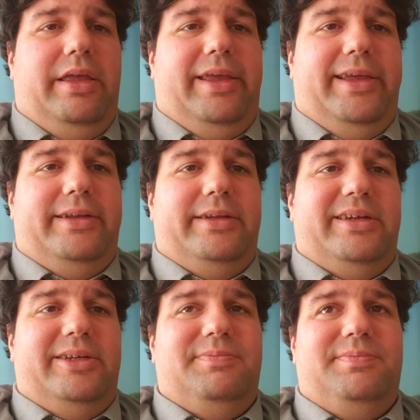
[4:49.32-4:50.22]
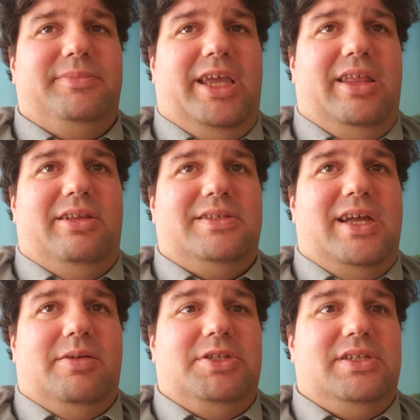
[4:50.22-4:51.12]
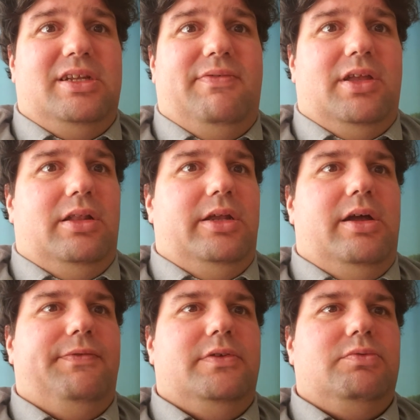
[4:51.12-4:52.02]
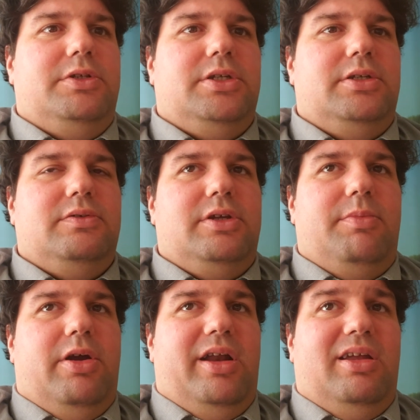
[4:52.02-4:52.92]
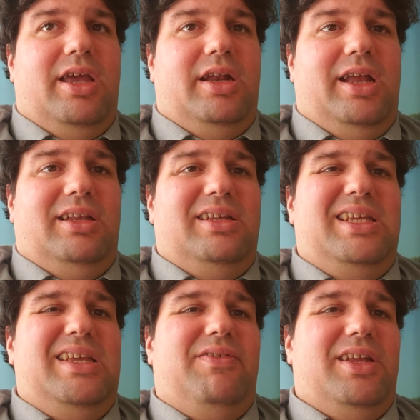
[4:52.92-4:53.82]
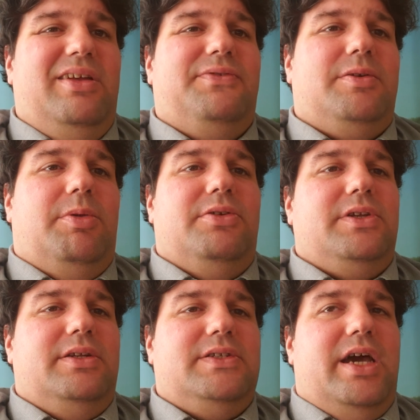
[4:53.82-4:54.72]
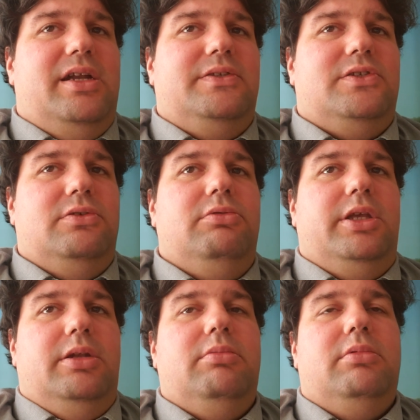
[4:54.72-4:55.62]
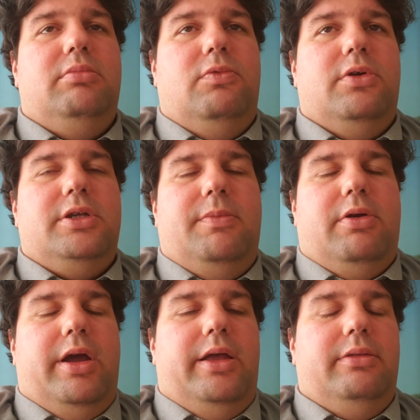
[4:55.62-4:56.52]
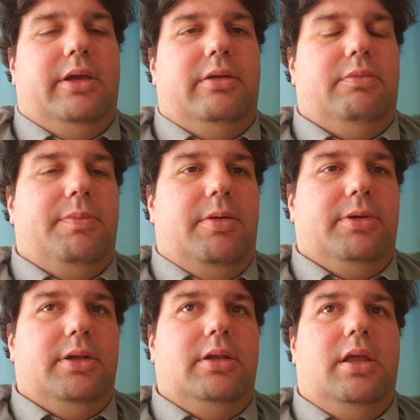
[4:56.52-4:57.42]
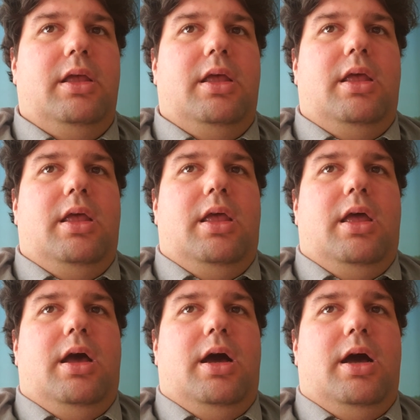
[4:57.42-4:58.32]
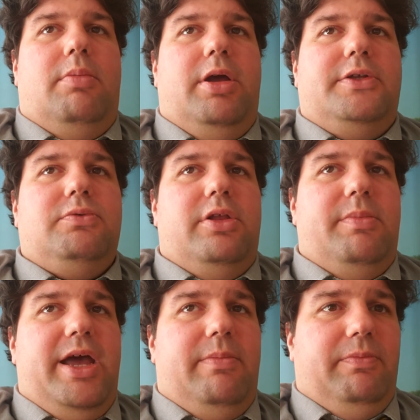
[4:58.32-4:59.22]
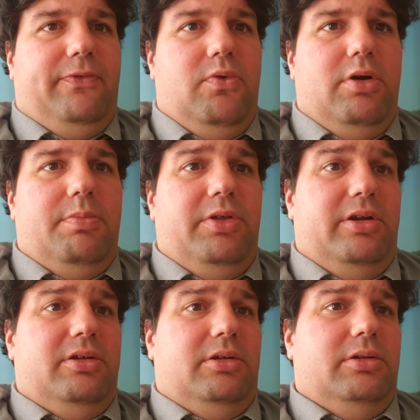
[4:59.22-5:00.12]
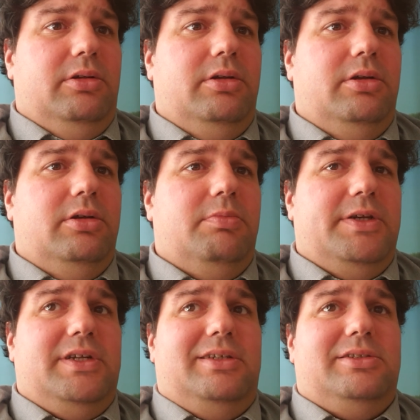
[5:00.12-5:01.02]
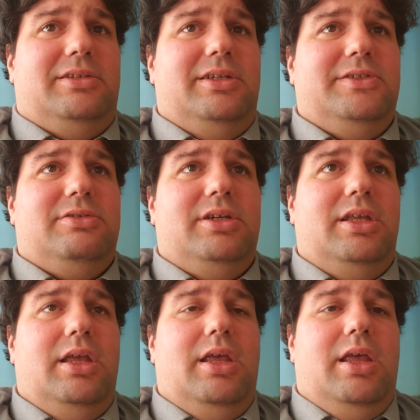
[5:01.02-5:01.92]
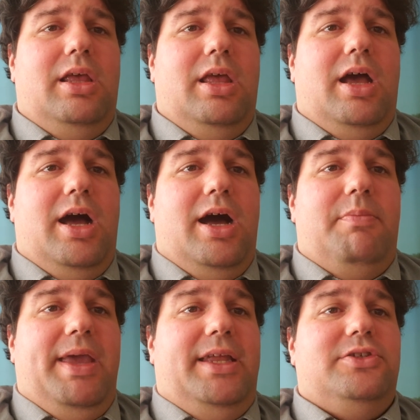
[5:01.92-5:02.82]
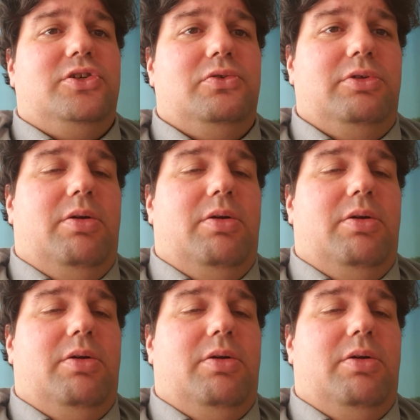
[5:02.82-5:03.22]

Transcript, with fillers: And uh, yeah, that's not going to be significantly enough to switch it into a Democratic candidate, even if some of those undecideds do lean more Democrat than Republican. Um, elsewhere on the map for political presidential history, uh, Maine too.